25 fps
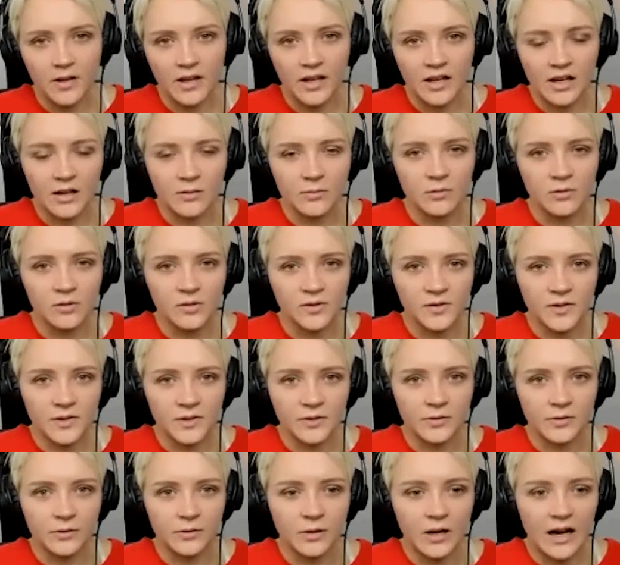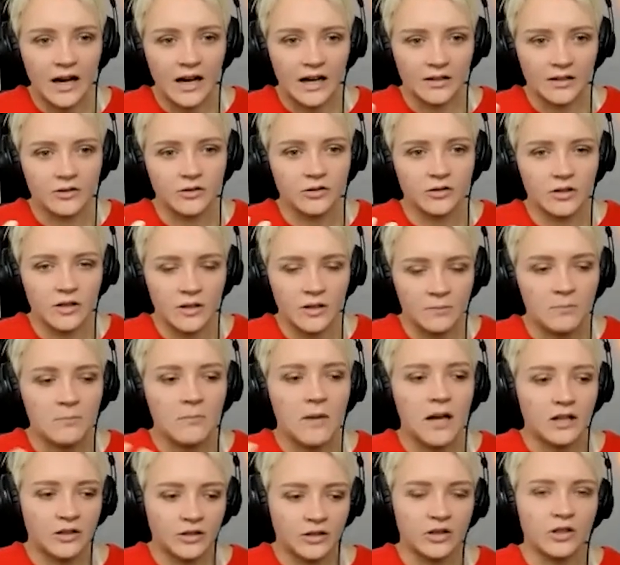being able to actually
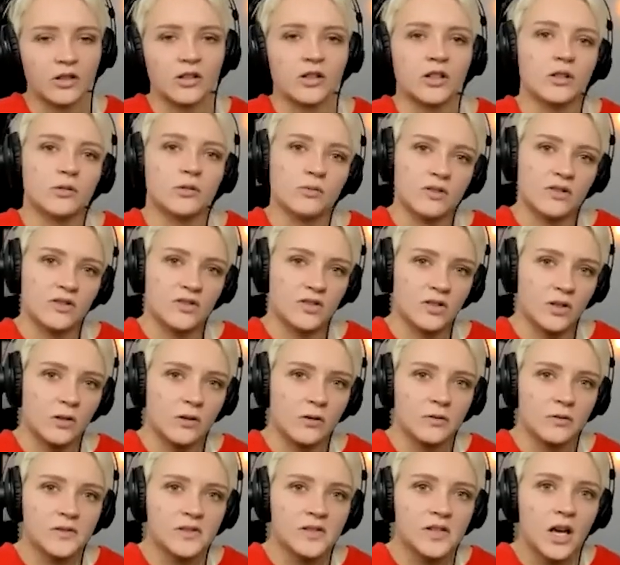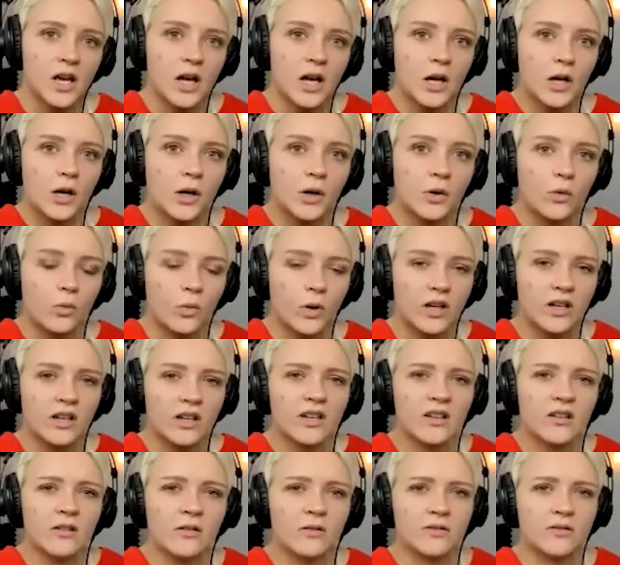measure your results. When
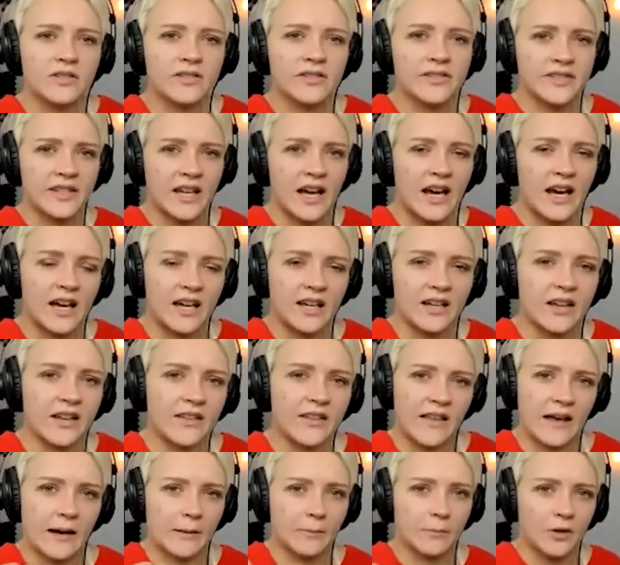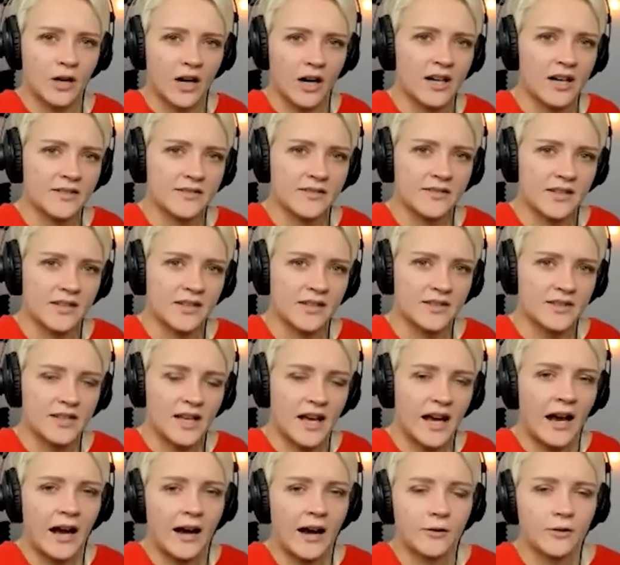do you decide in that process
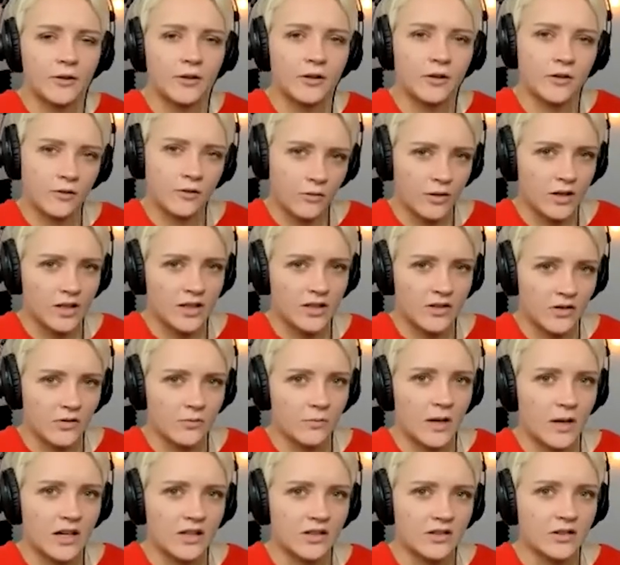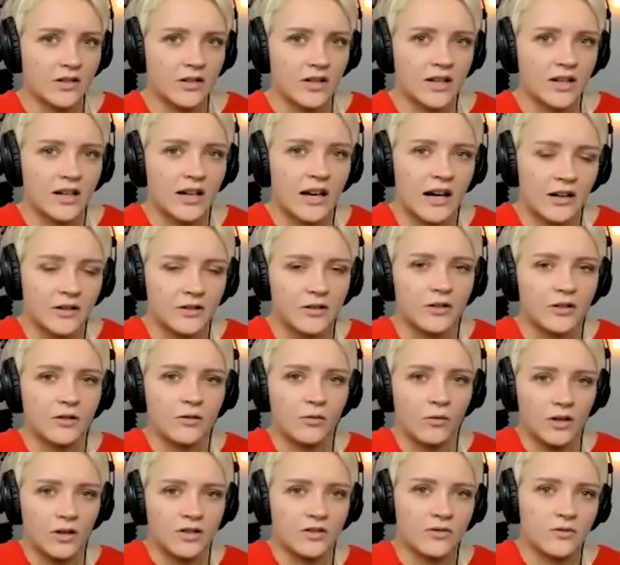how you're going to measure it, how you're
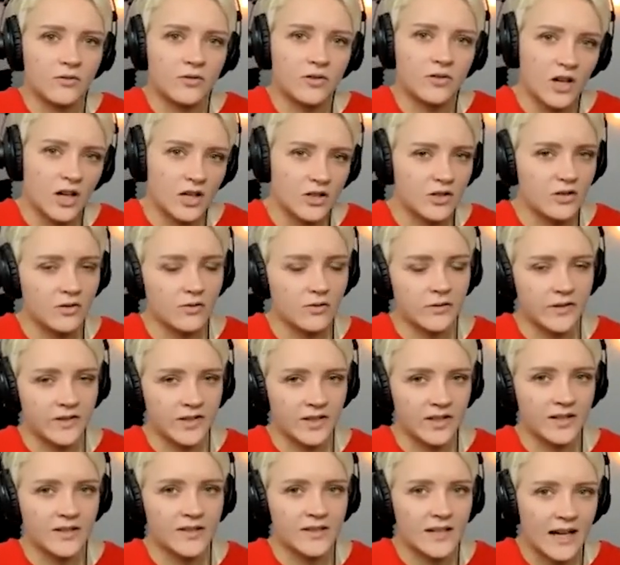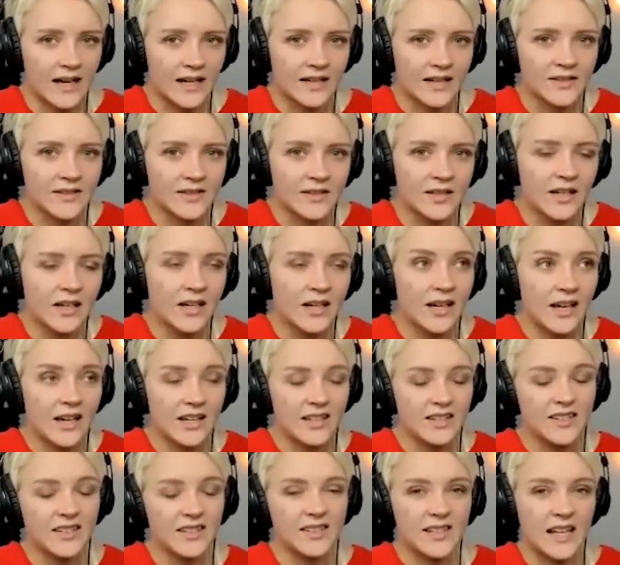going to judge your success
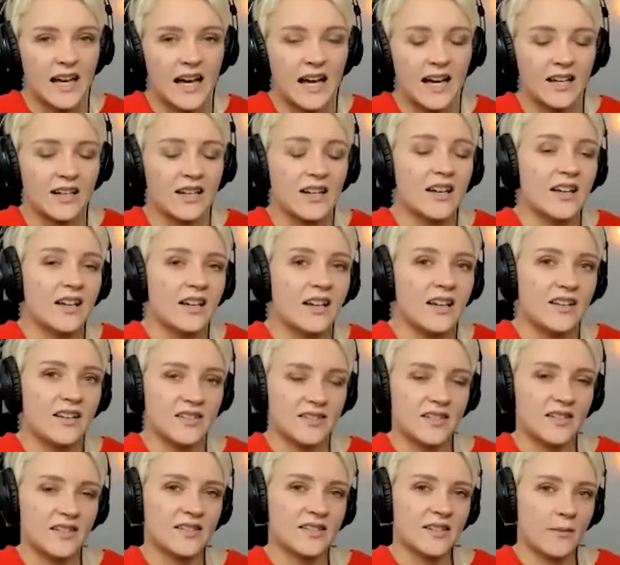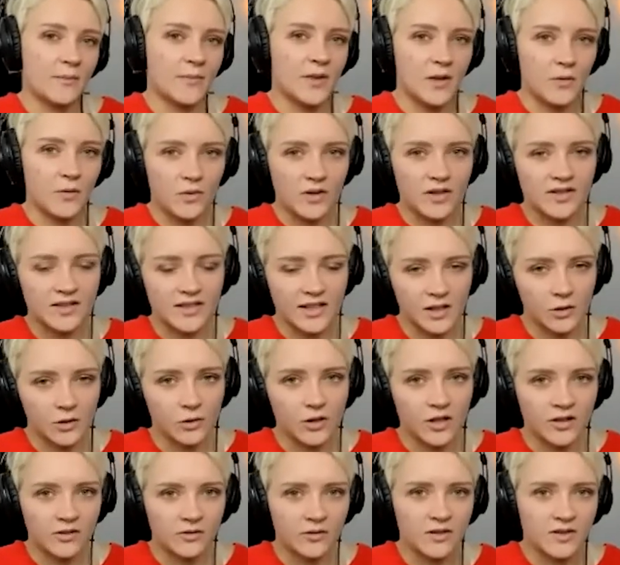and decide, is this something we stick
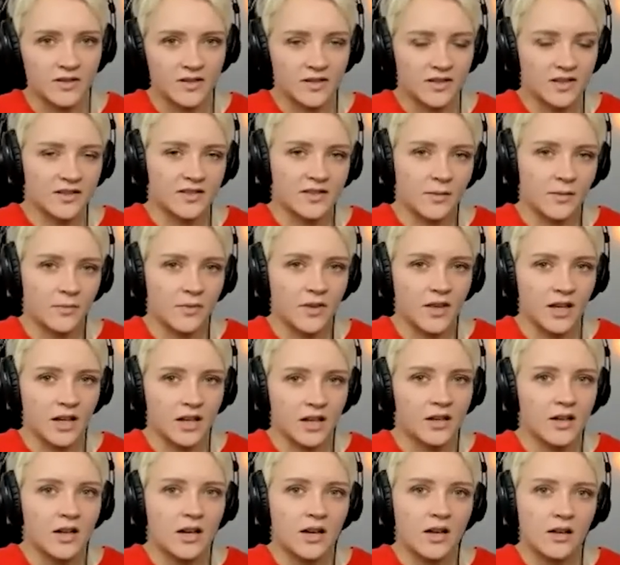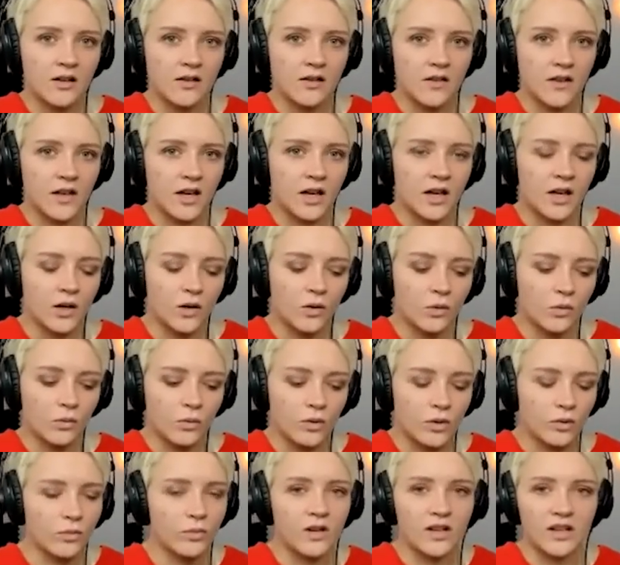with or is this something that
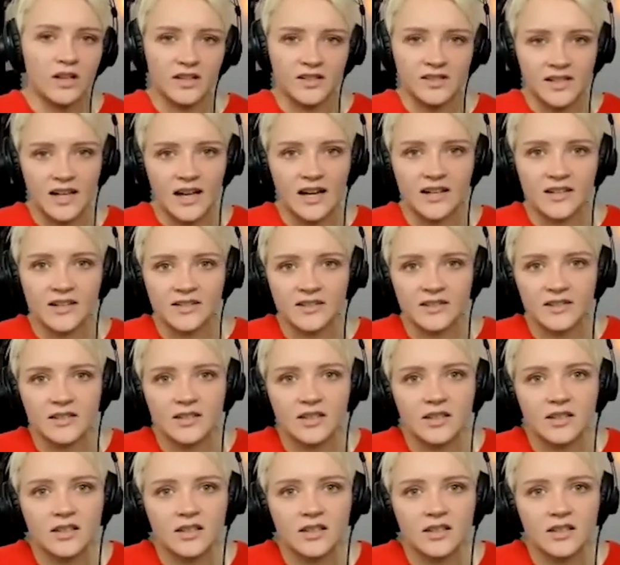we reassess?